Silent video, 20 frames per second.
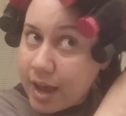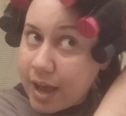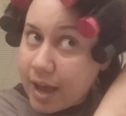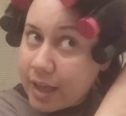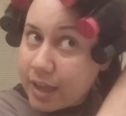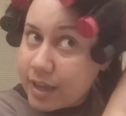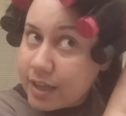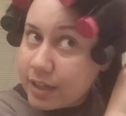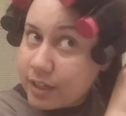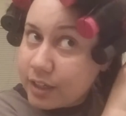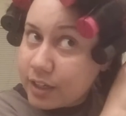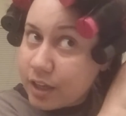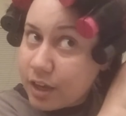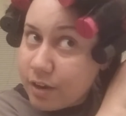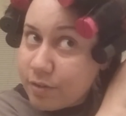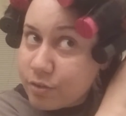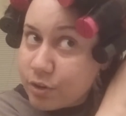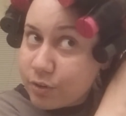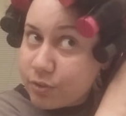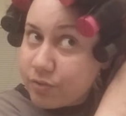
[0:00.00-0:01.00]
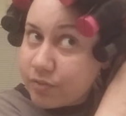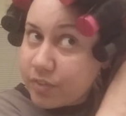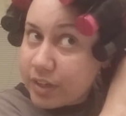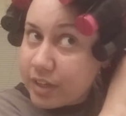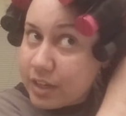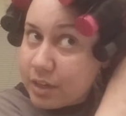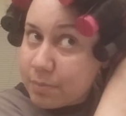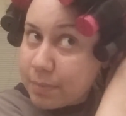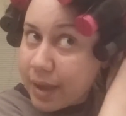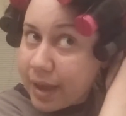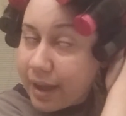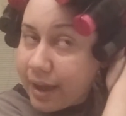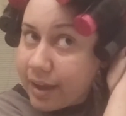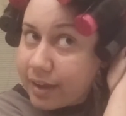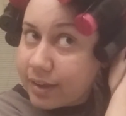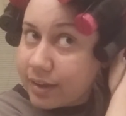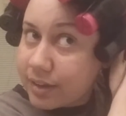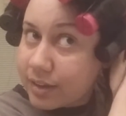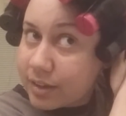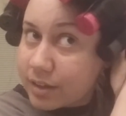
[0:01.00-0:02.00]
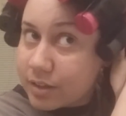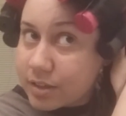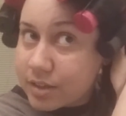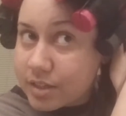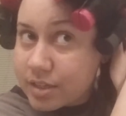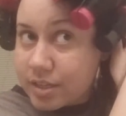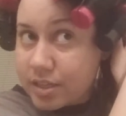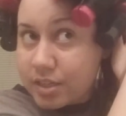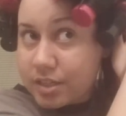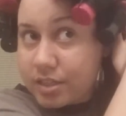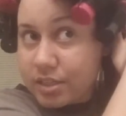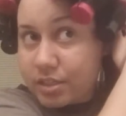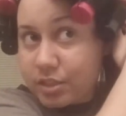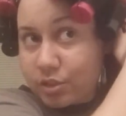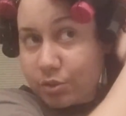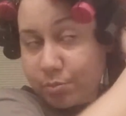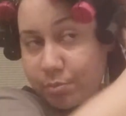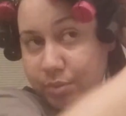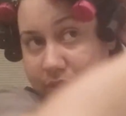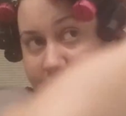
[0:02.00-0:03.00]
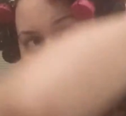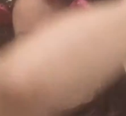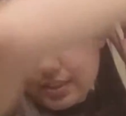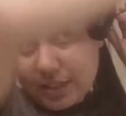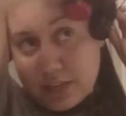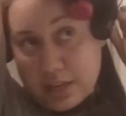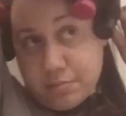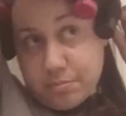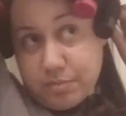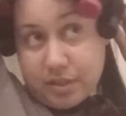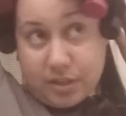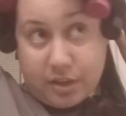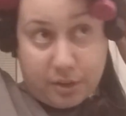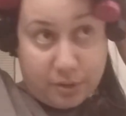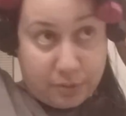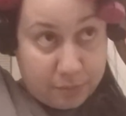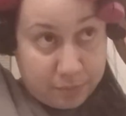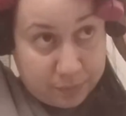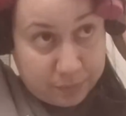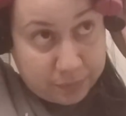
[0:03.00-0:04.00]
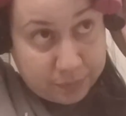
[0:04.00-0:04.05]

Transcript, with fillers: I love your feedback. So please let me know.